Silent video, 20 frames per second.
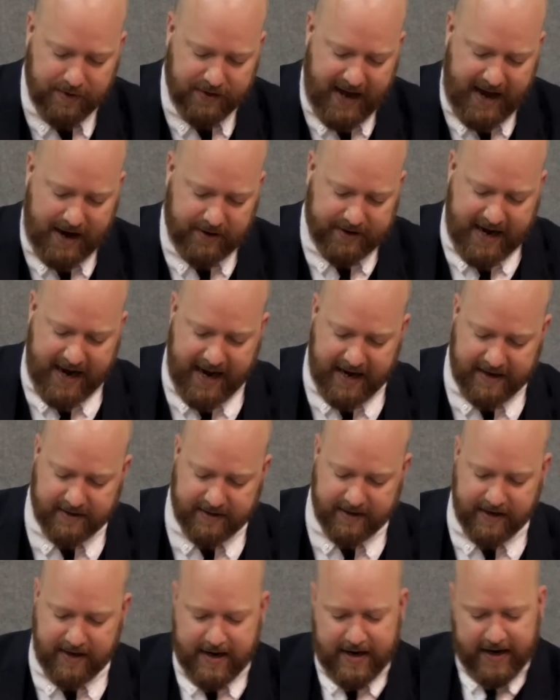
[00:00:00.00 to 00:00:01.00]
without
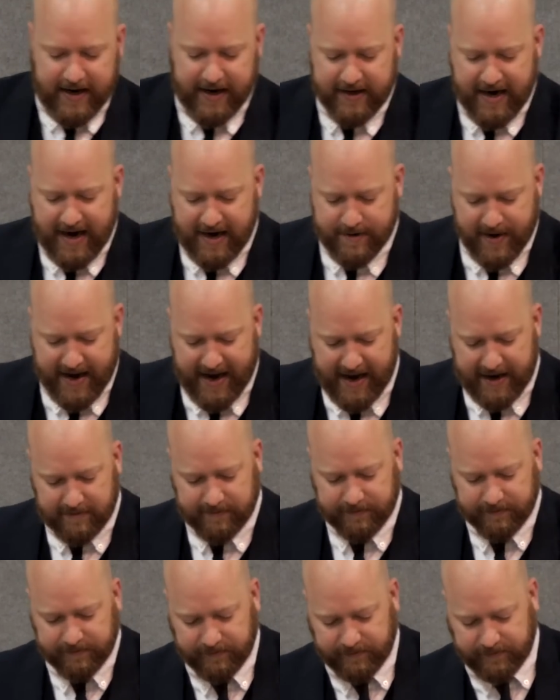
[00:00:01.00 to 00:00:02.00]
end, and
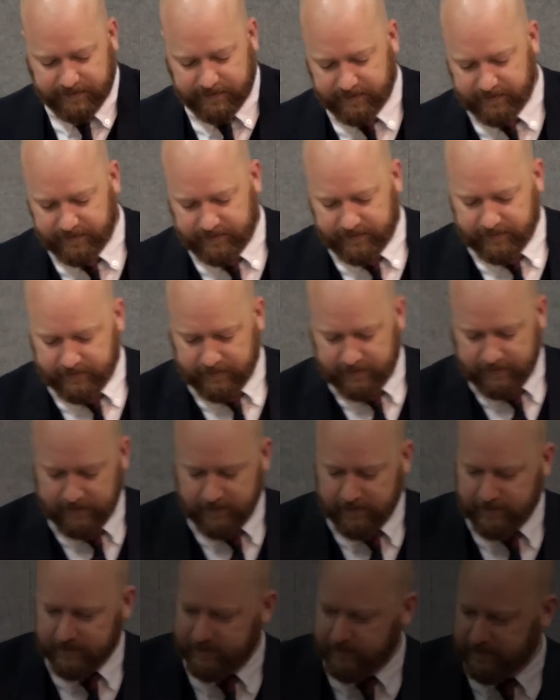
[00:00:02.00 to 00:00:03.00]
amen.
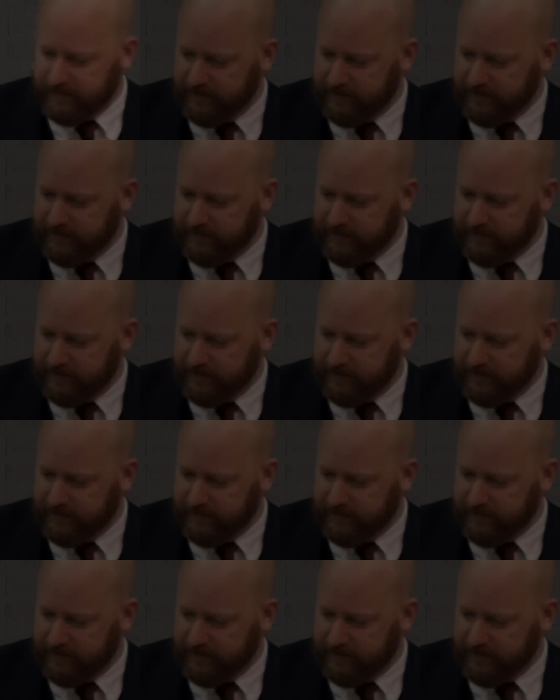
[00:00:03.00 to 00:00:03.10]
Amen.